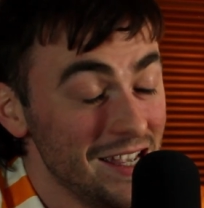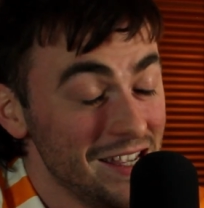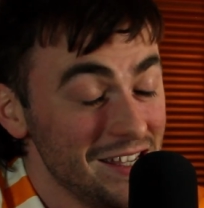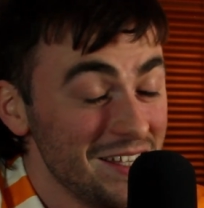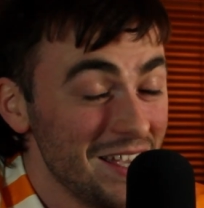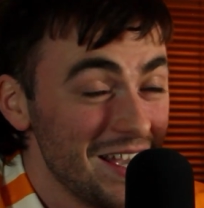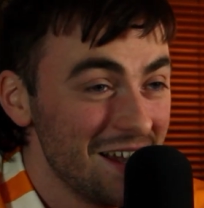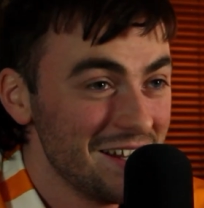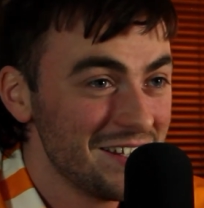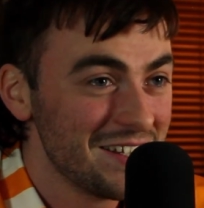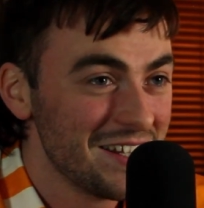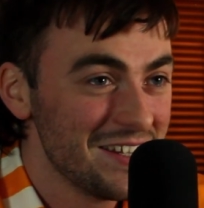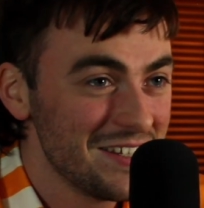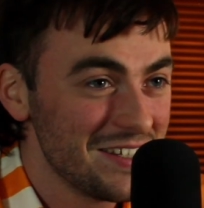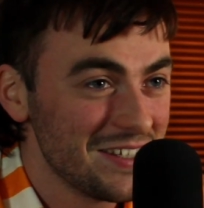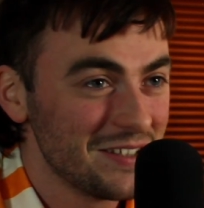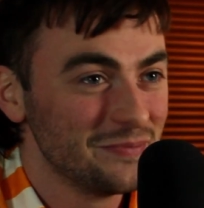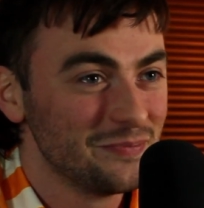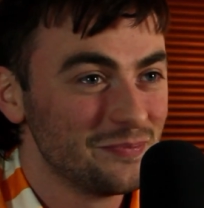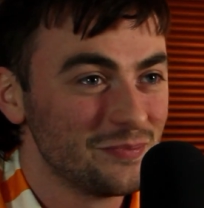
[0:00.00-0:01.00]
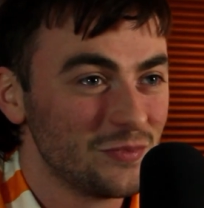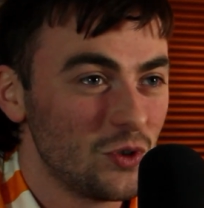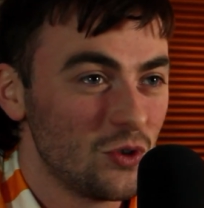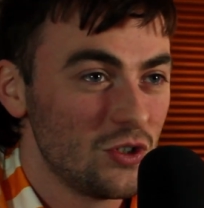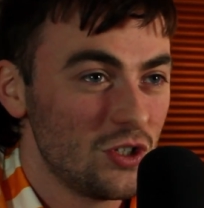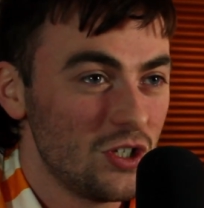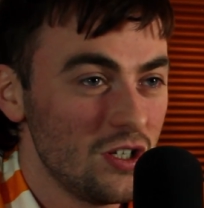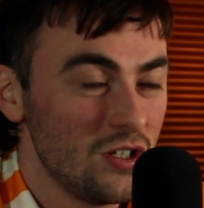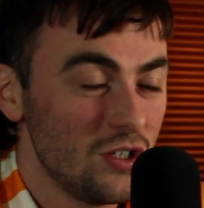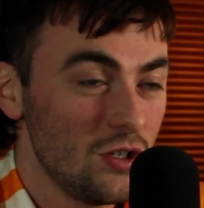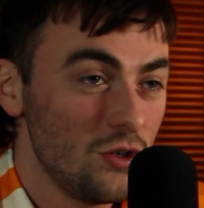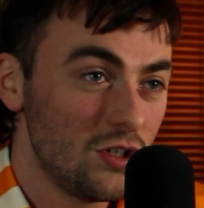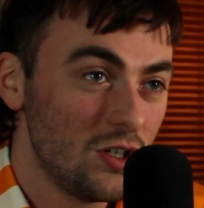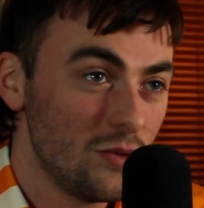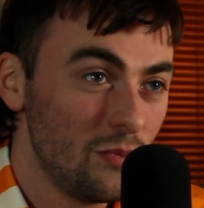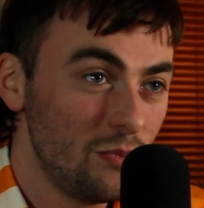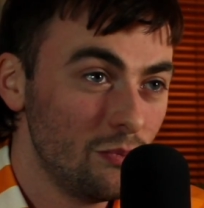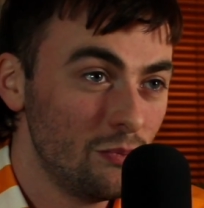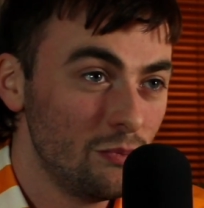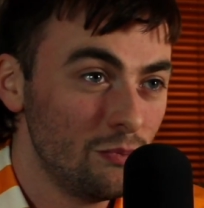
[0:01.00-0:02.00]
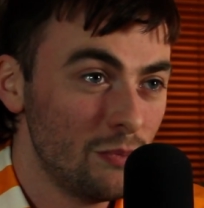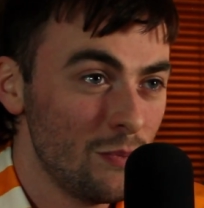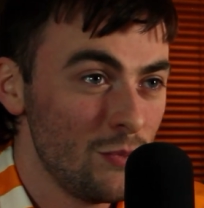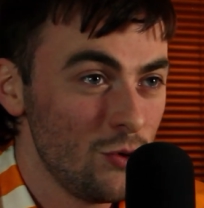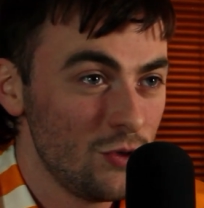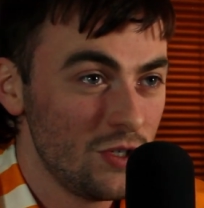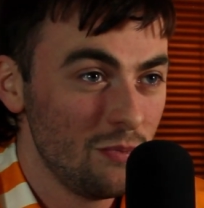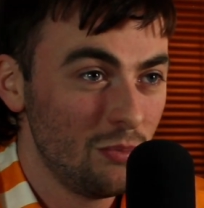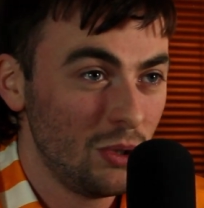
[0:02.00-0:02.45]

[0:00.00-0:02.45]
yeah, it is, because she's used to my music